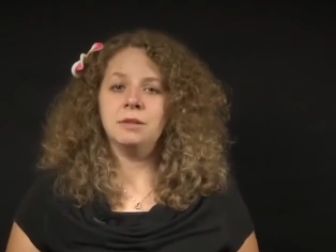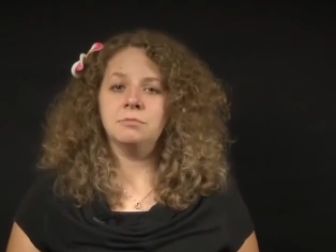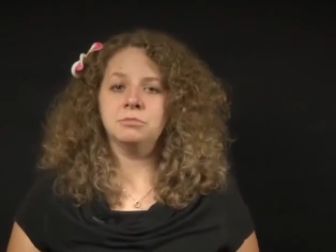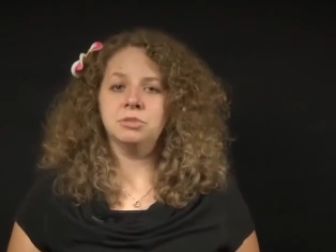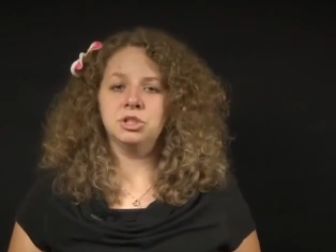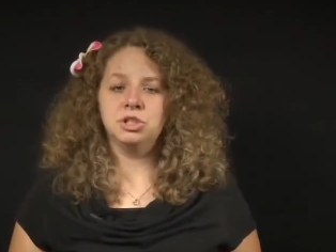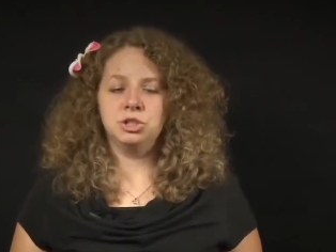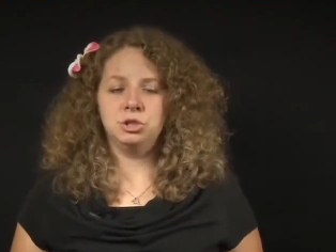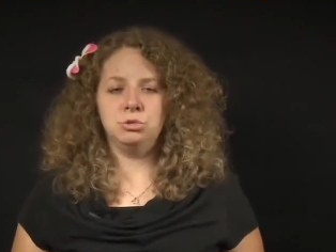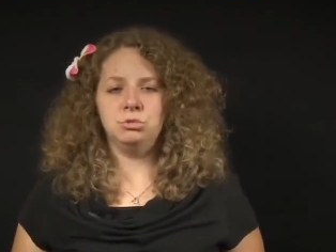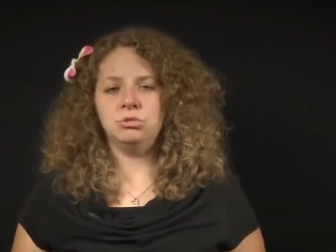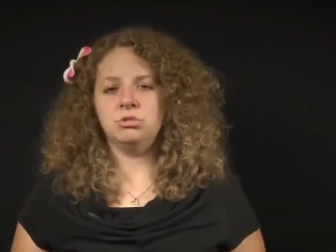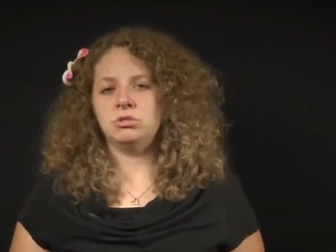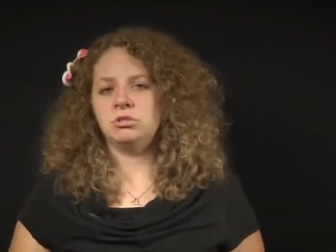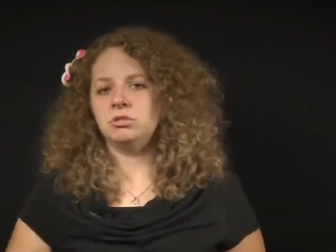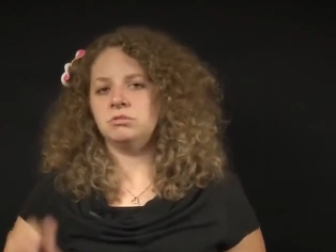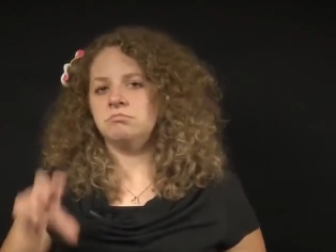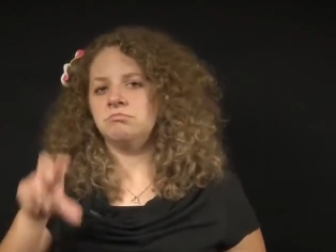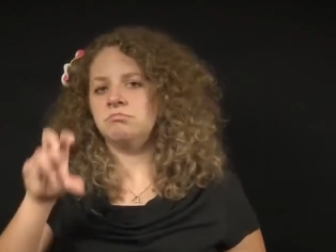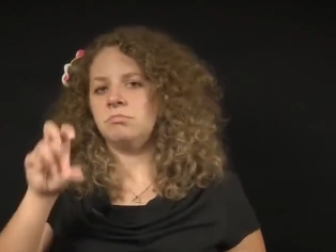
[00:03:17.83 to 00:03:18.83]

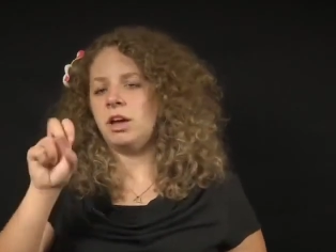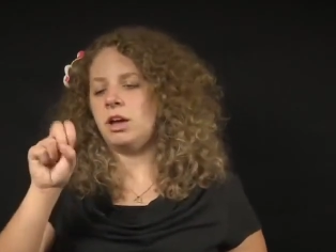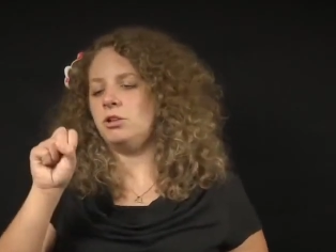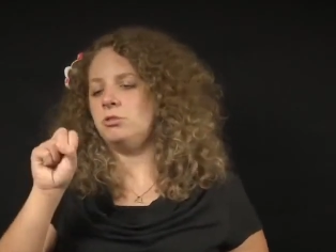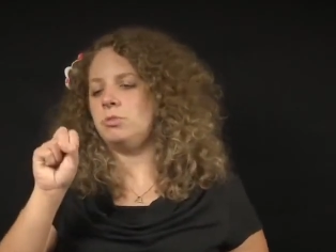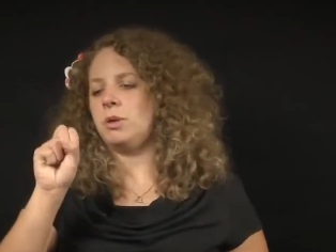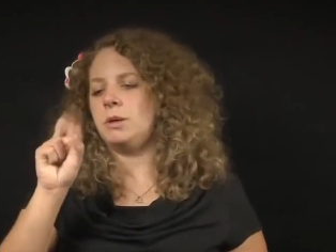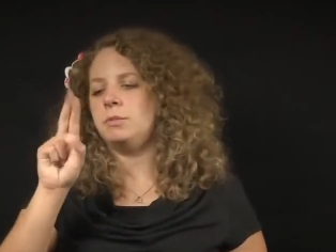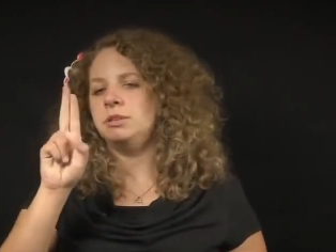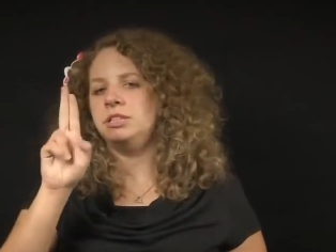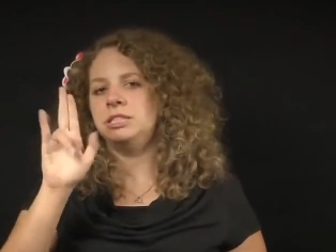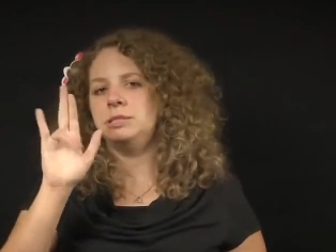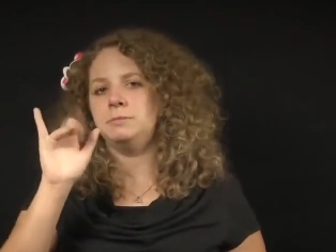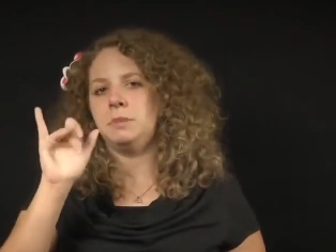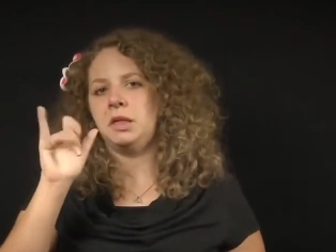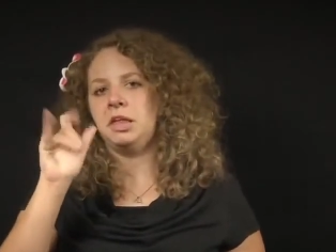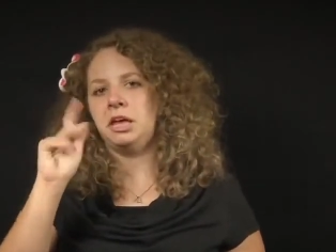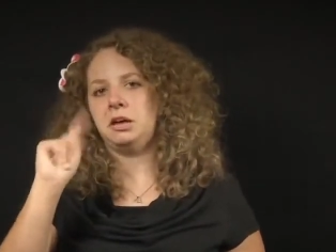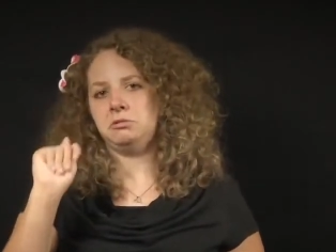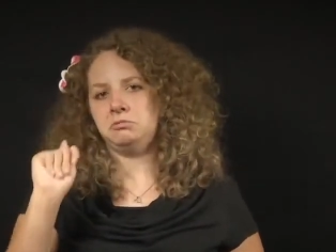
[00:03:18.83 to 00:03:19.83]
Suit, I would probably
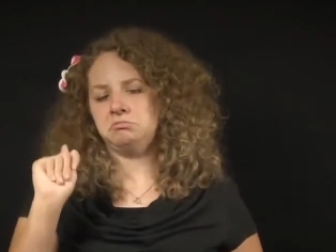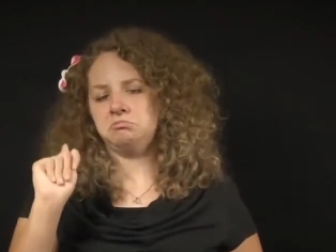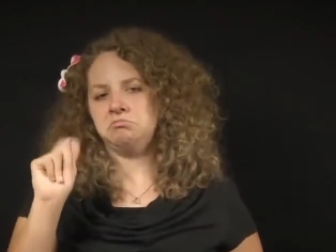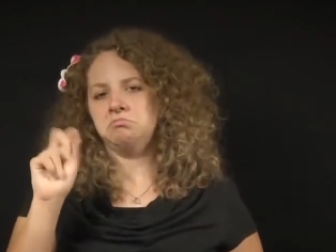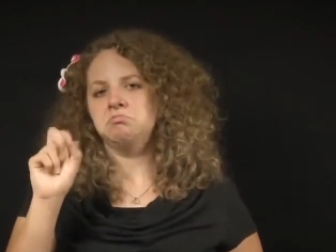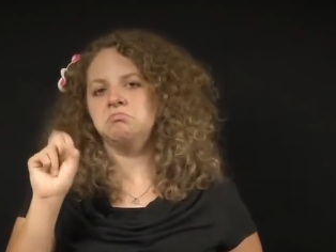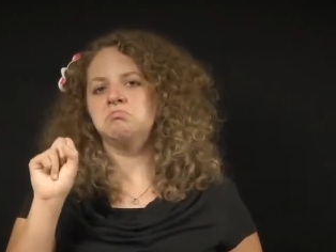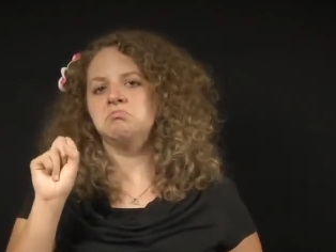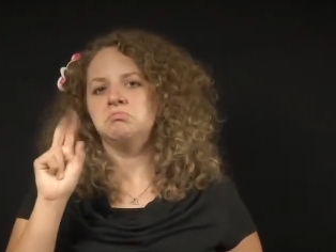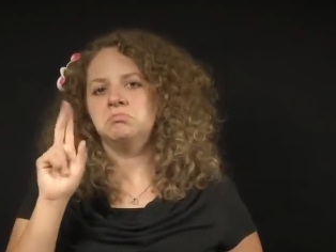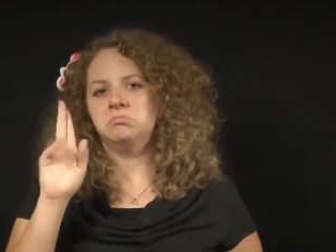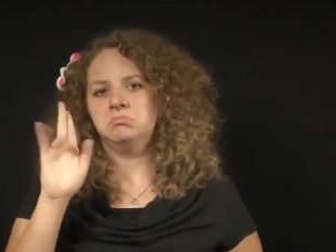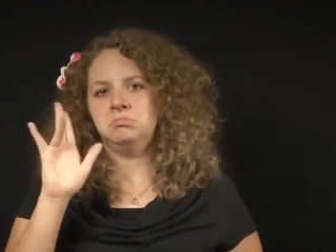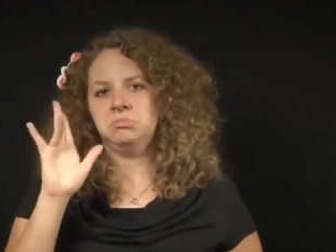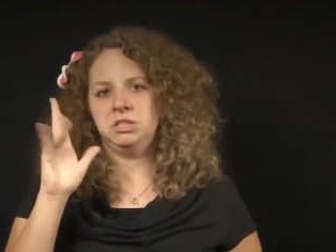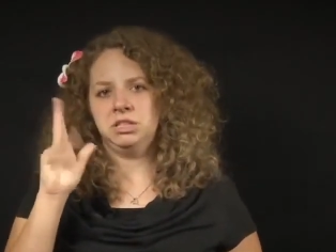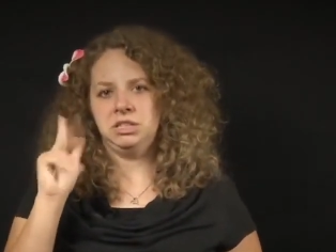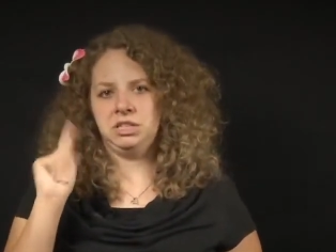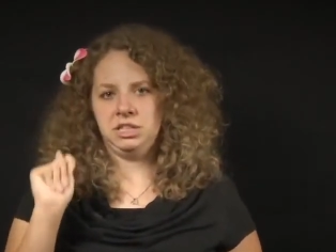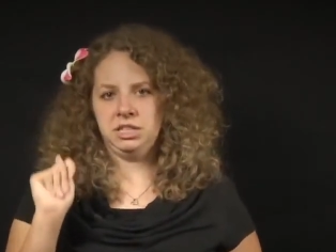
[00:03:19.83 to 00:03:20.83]
spell out.
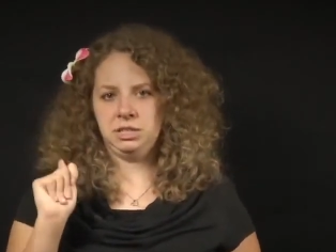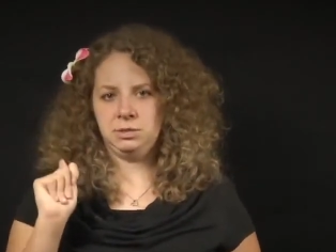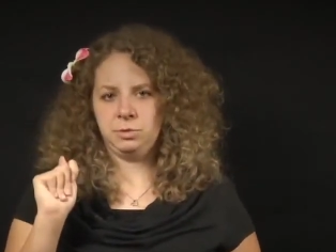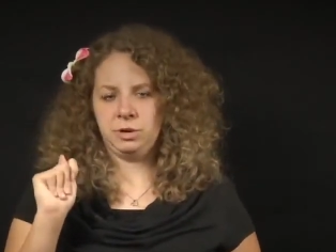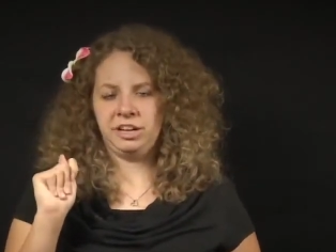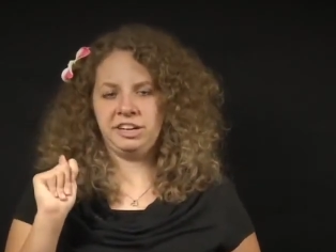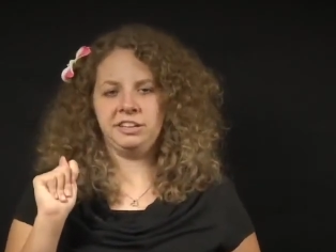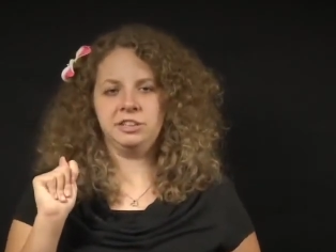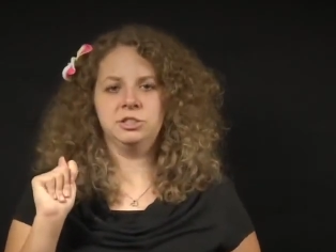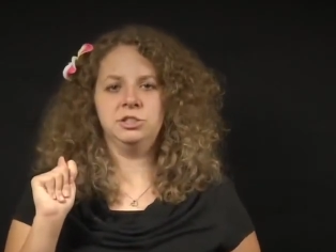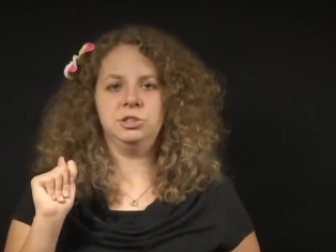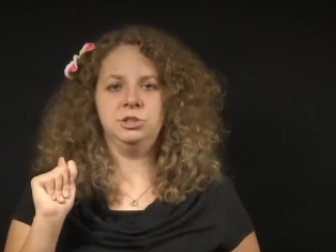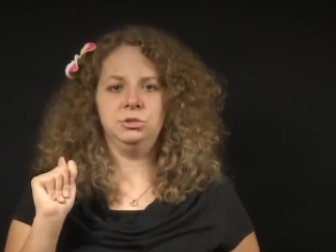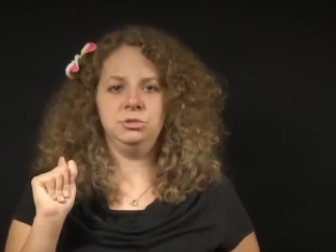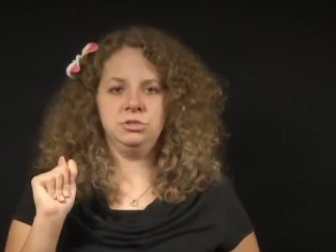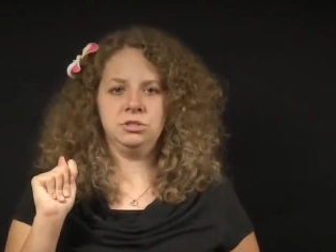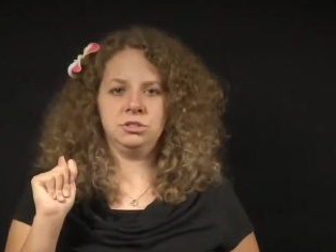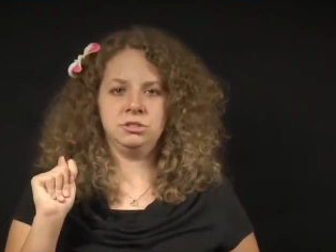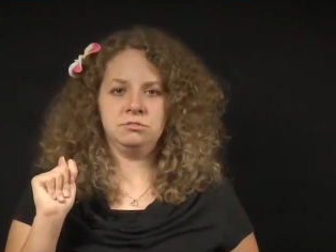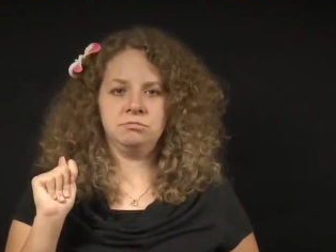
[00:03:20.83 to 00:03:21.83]
He's wearing a
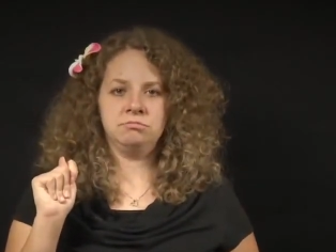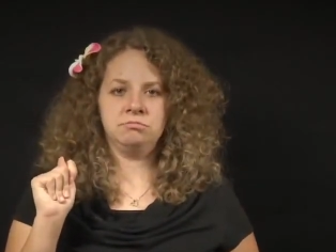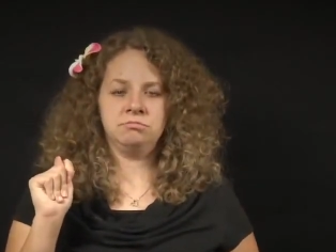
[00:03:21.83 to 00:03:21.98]
suit.